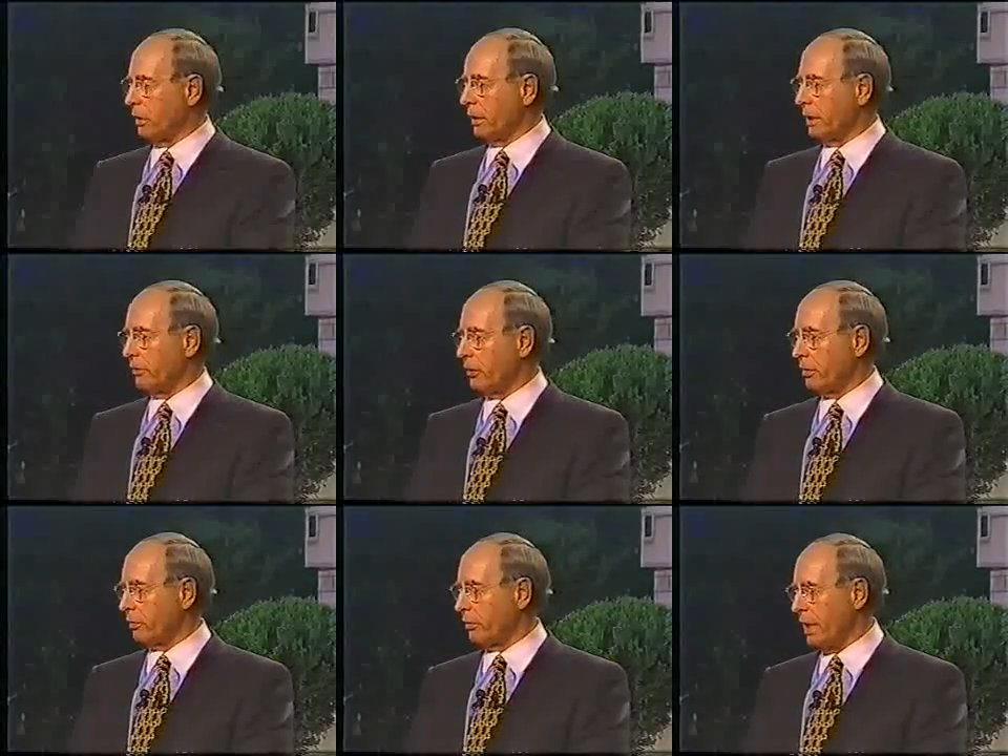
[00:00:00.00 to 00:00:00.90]
and I
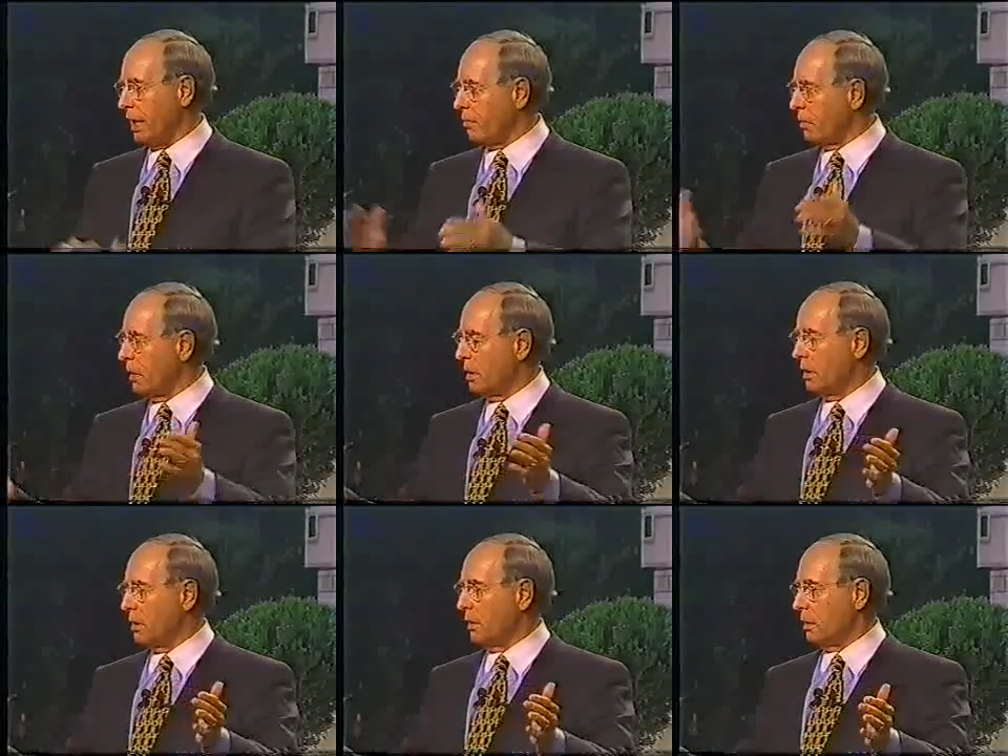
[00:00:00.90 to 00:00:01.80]
says, Tom,
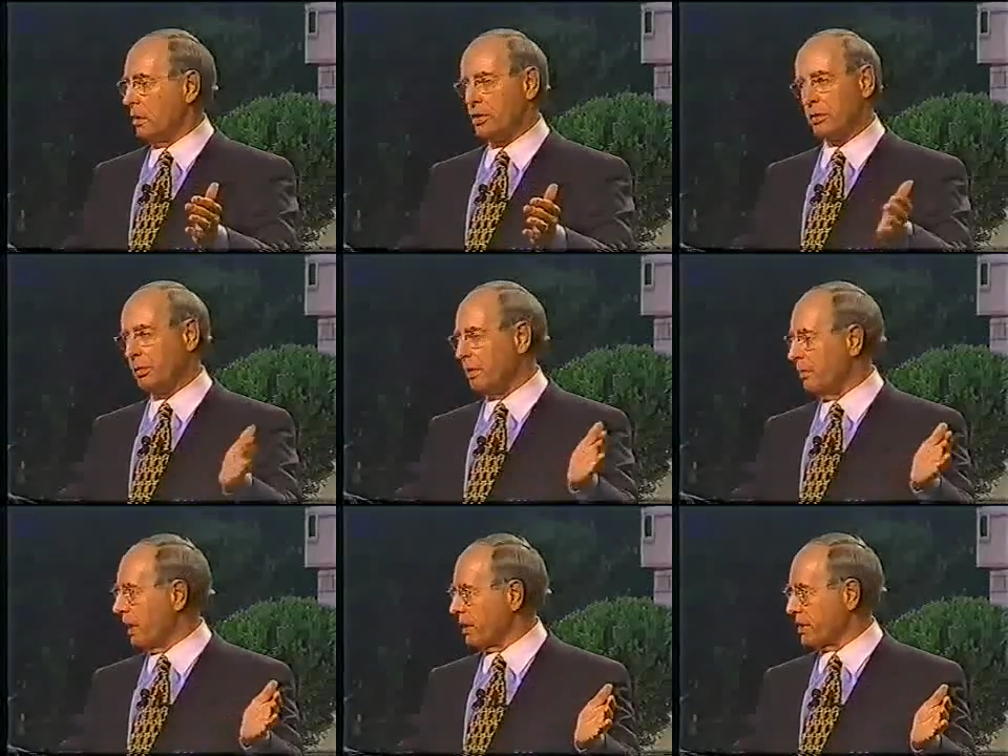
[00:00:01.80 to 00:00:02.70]
you shouldn't be
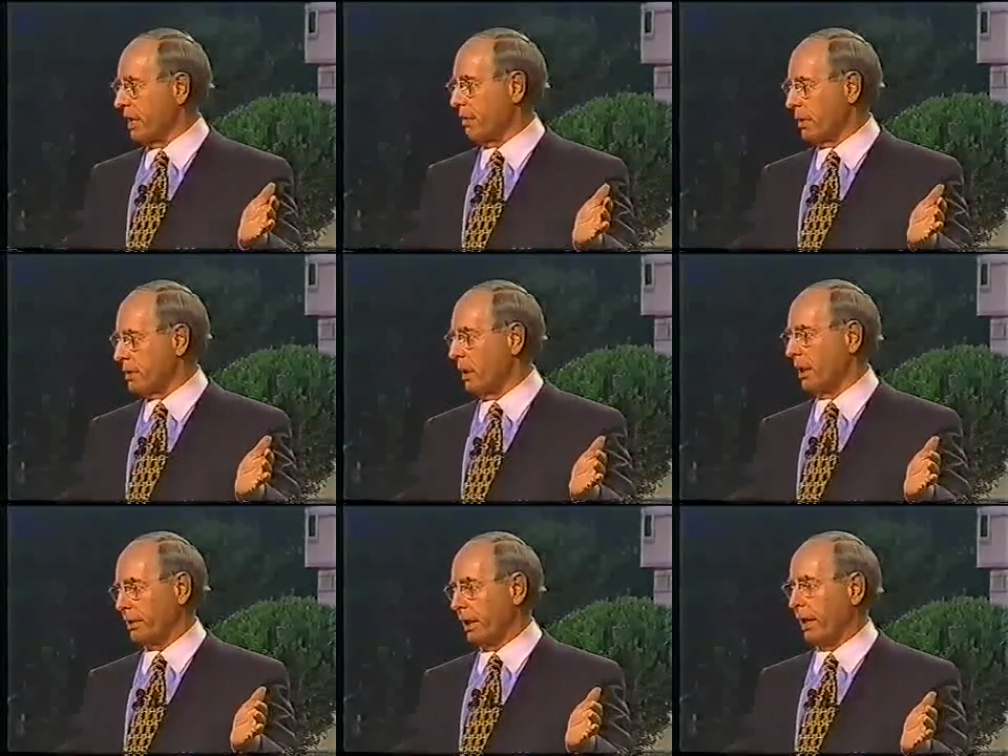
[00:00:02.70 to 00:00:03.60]
making statements
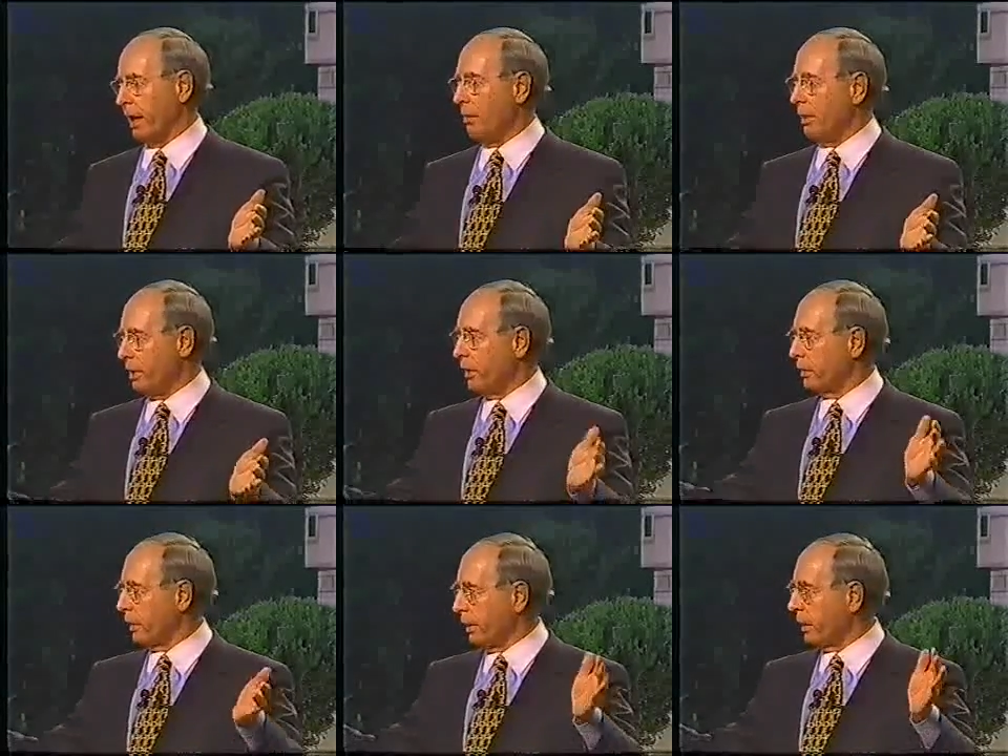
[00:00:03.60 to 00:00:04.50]
like that. I mean, you're
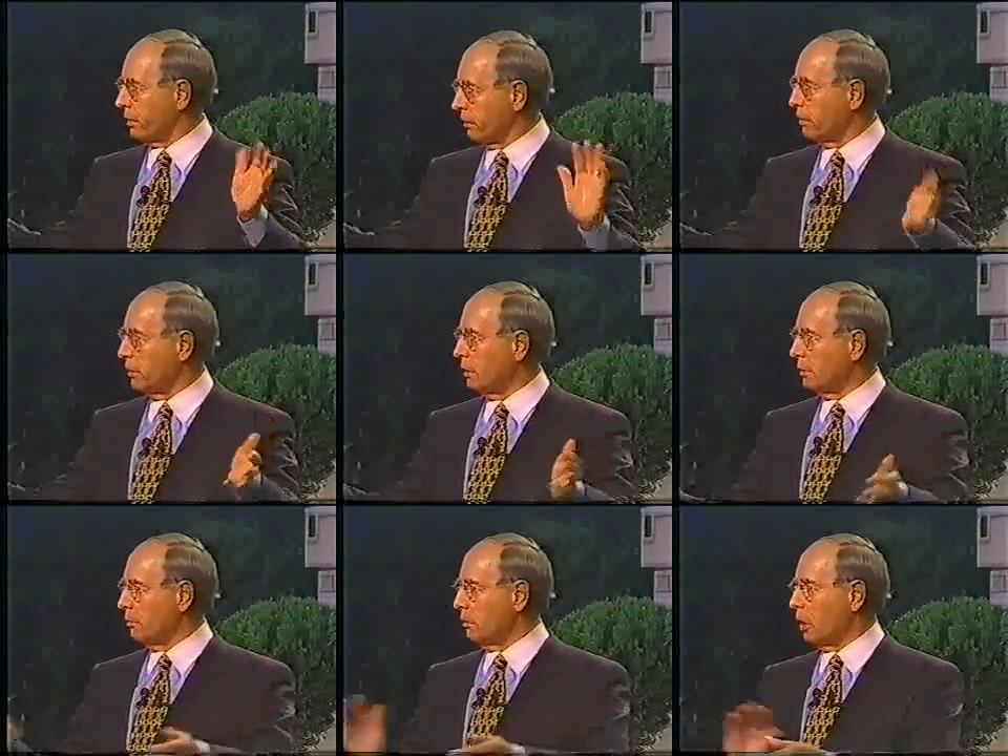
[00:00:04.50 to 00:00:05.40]
kind of
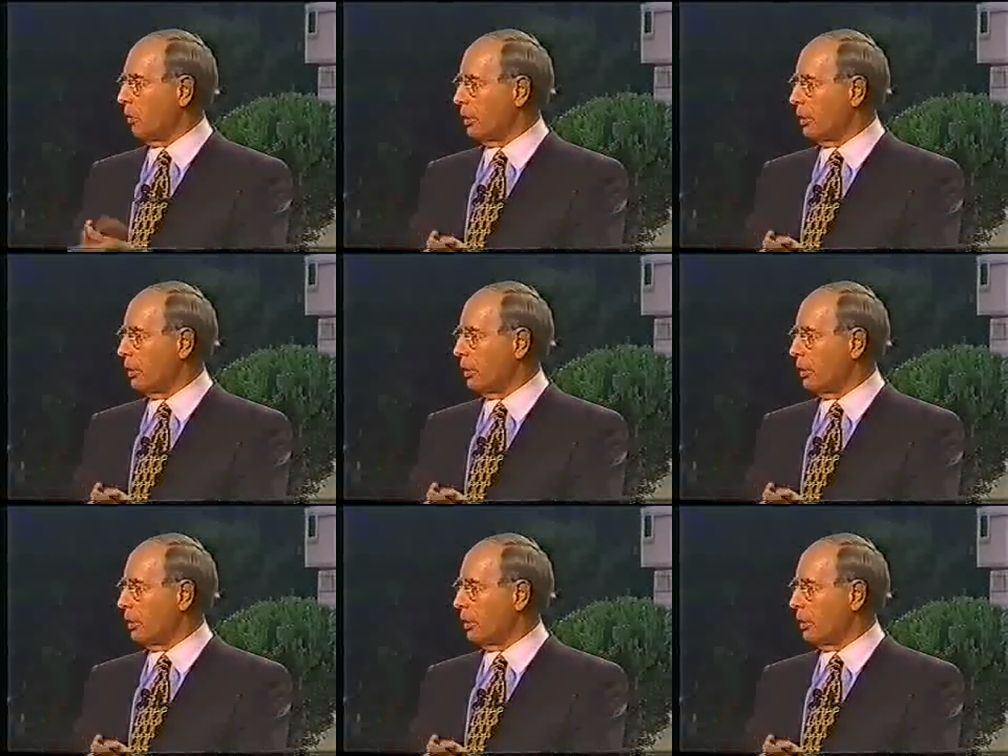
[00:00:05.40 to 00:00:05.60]
blowing